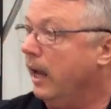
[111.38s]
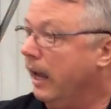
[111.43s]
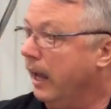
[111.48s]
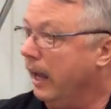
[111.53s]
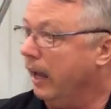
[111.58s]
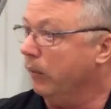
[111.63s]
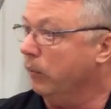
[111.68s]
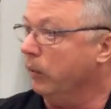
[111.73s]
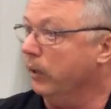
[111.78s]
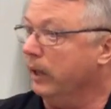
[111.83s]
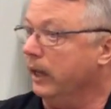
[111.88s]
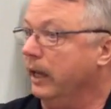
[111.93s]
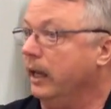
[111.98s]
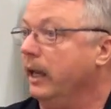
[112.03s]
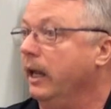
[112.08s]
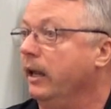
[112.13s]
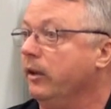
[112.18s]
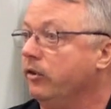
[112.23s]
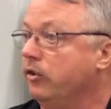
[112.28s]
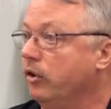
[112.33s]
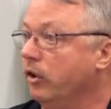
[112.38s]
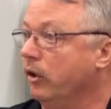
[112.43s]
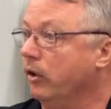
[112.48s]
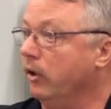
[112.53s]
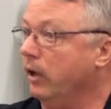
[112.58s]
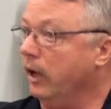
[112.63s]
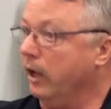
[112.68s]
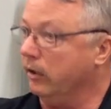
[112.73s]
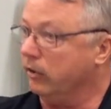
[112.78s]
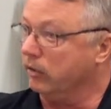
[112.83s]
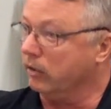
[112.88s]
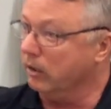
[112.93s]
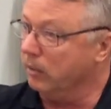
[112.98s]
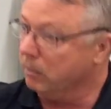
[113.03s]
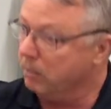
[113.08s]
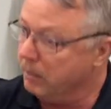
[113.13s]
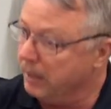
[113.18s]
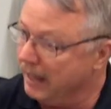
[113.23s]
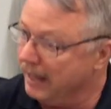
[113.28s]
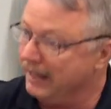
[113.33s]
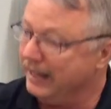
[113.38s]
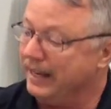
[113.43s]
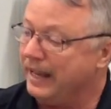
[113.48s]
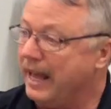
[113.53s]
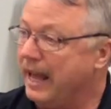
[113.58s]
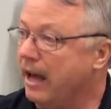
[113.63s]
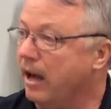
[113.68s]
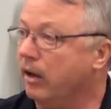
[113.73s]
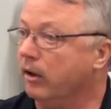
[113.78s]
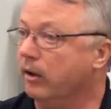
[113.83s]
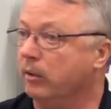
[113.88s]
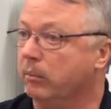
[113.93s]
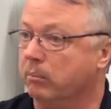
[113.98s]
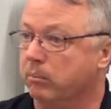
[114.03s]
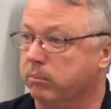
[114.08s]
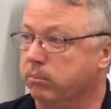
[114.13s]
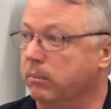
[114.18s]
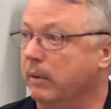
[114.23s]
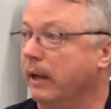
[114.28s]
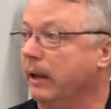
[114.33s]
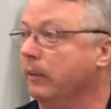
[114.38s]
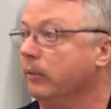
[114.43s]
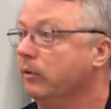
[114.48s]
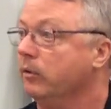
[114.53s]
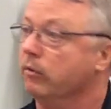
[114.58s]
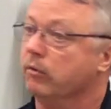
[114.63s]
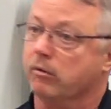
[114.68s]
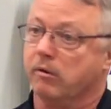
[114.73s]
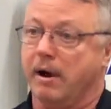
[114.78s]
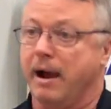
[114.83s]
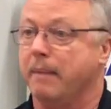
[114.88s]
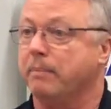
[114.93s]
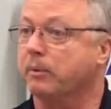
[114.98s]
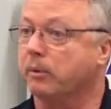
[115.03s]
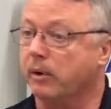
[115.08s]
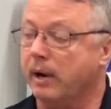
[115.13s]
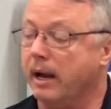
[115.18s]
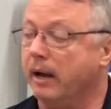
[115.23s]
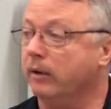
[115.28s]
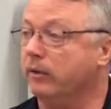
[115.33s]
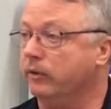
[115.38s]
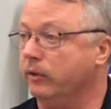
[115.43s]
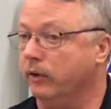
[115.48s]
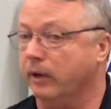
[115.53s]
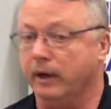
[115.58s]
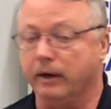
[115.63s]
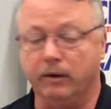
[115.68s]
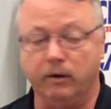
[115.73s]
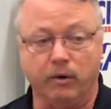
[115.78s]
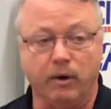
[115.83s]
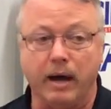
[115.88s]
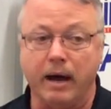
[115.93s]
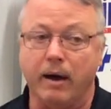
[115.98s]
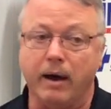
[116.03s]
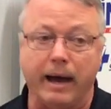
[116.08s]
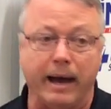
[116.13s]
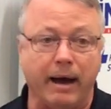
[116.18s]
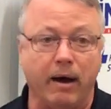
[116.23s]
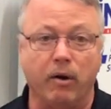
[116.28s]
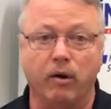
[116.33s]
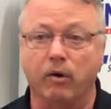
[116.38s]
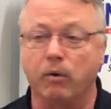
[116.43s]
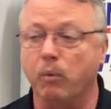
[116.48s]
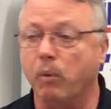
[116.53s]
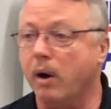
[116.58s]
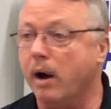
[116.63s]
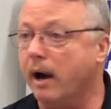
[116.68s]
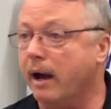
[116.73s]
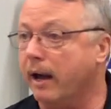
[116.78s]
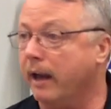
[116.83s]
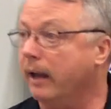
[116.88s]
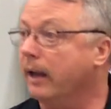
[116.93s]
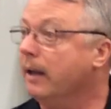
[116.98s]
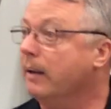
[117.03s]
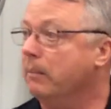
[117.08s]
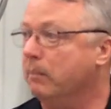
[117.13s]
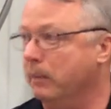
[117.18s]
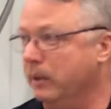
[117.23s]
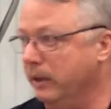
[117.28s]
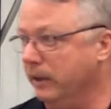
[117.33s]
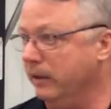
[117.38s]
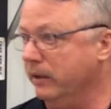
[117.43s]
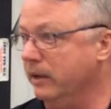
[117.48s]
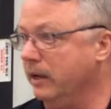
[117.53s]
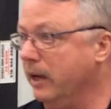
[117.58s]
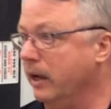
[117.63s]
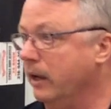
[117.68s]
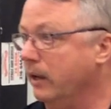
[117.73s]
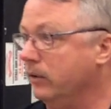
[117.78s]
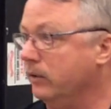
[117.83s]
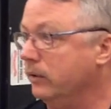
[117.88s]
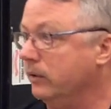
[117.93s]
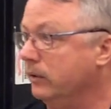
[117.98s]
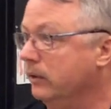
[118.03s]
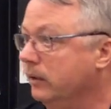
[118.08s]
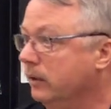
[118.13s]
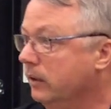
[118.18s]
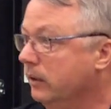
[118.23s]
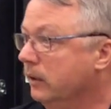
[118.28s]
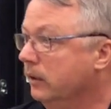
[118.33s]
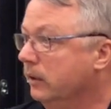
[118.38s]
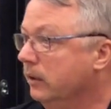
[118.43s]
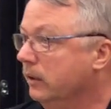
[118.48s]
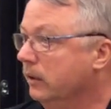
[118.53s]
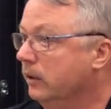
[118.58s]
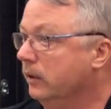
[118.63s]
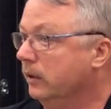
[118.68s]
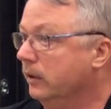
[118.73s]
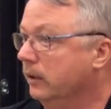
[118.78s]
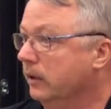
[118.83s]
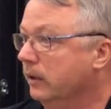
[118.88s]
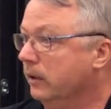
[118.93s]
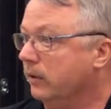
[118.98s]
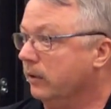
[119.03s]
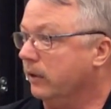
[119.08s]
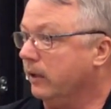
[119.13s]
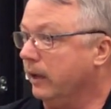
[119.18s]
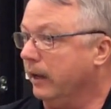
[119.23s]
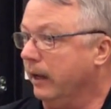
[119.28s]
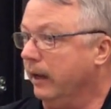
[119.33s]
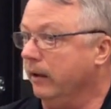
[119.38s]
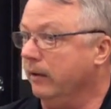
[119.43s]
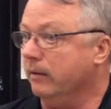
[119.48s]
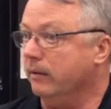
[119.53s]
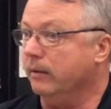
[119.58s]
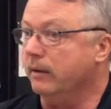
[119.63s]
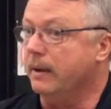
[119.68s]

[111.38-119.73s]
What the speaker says: Okay? And when it hits you, it's going to bend down and wrap around you. I don't know how or why, but it does. Okay?